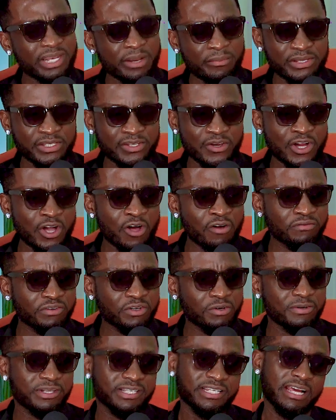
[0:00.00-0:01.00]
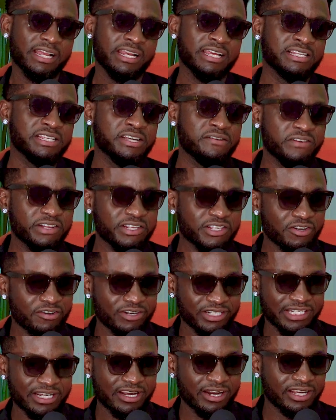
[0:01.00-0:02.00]
a sucker of good challenge. If it's not
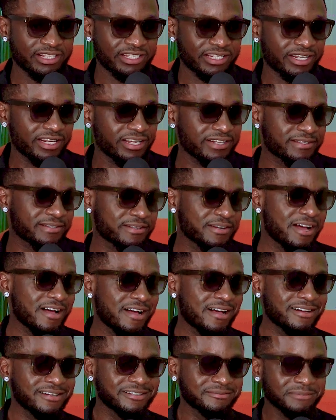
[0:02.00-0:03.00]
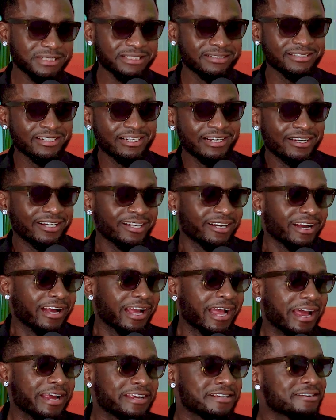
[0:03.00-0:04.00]
challenging, it's not.
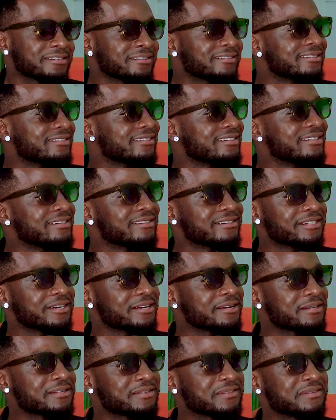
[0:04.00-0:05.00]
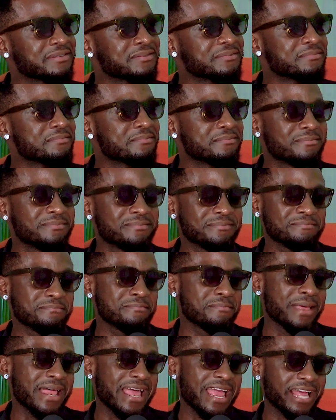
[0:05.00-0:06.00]
It's just
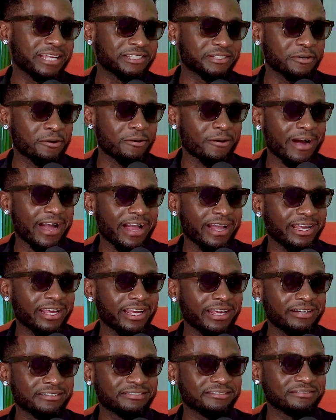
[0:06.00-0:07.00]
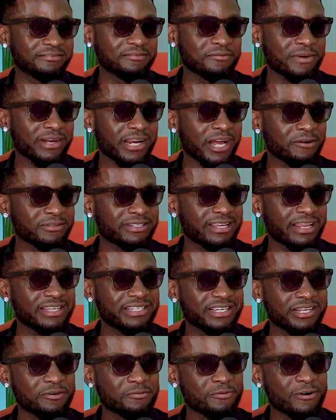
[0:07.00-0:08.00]
there. So no matter how
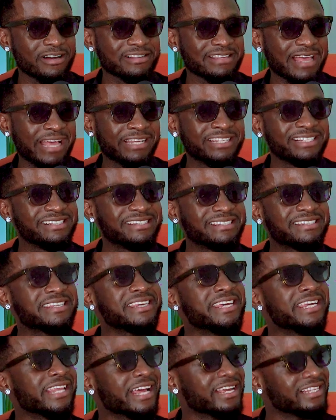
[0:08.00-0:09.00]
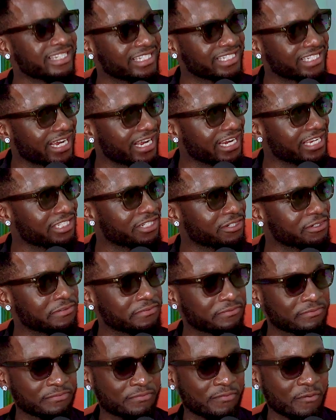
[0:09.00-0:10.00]
challenging it was, I didn't see it as a challenge because
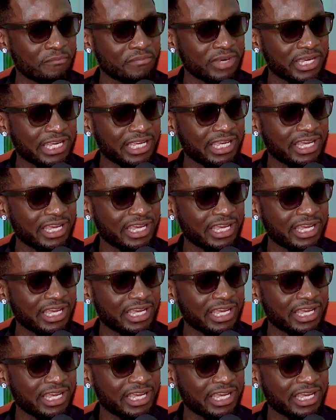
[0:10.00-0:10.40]
for me,